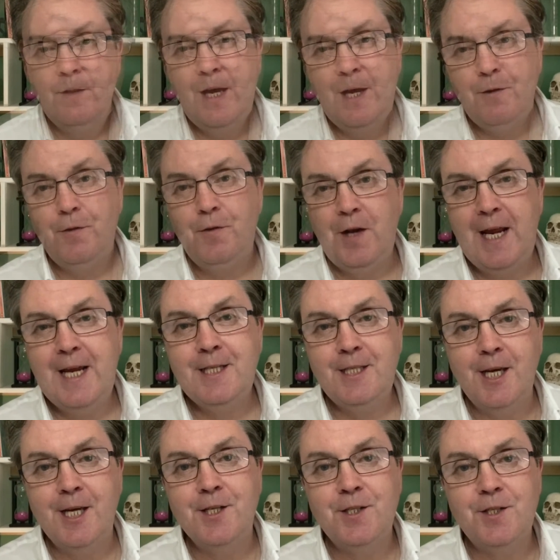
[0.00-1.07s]
That threat
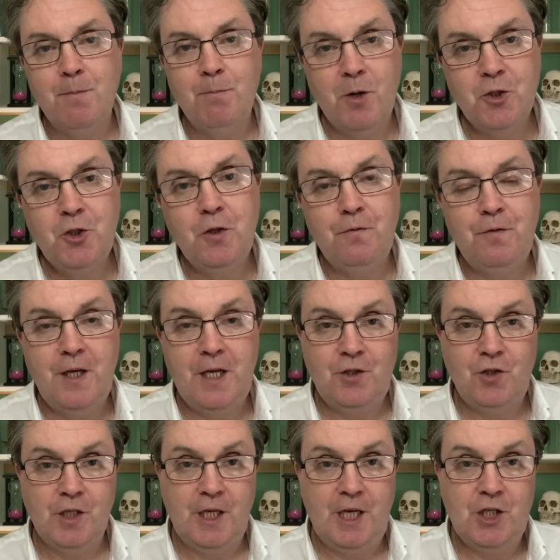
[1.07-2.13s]
is that much of the
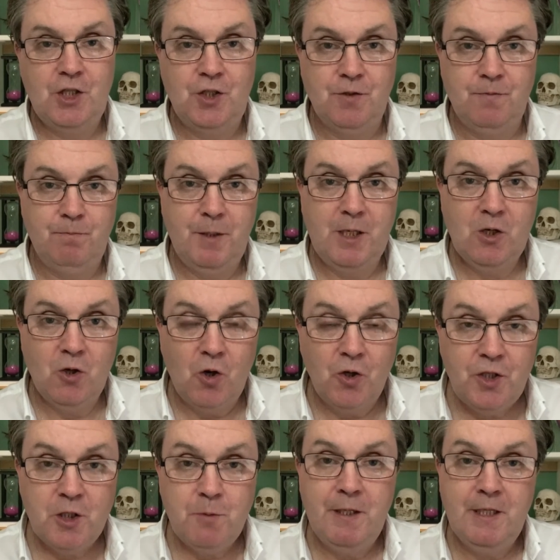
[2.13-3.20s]
education,
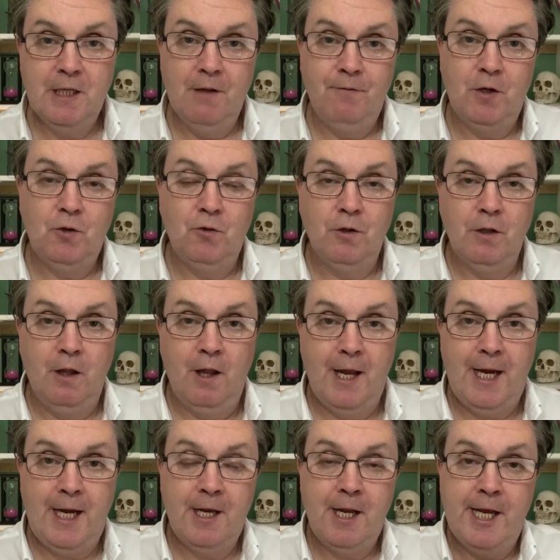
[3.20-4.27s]
because it's been delivered
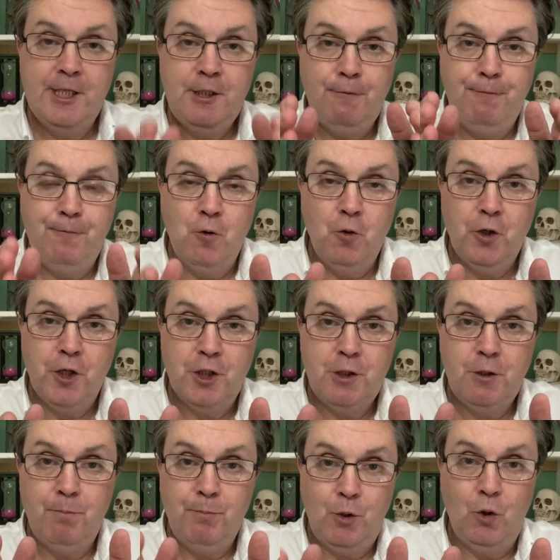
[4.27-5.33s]
online, is
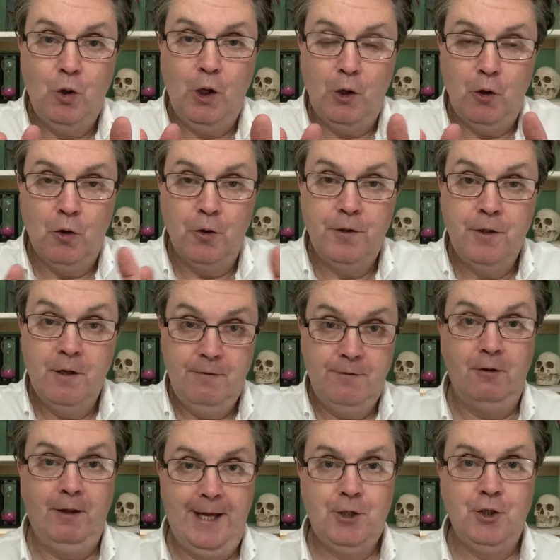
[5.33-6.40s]
focused purely on
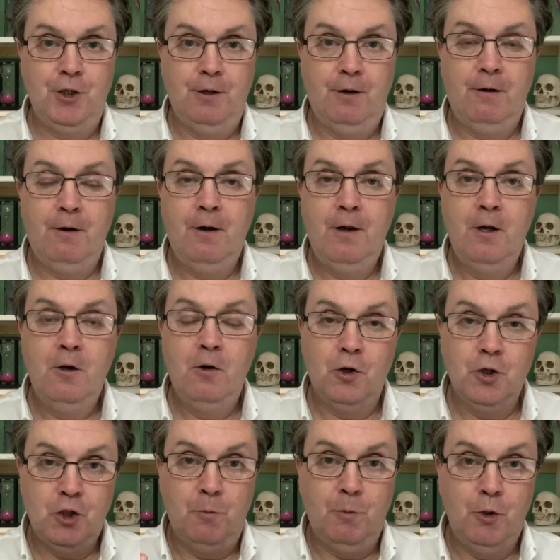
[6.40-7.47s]
the lecturer
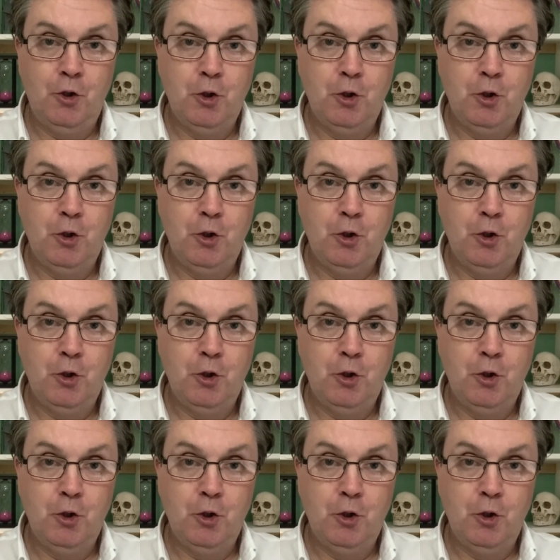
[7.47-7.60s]
or someone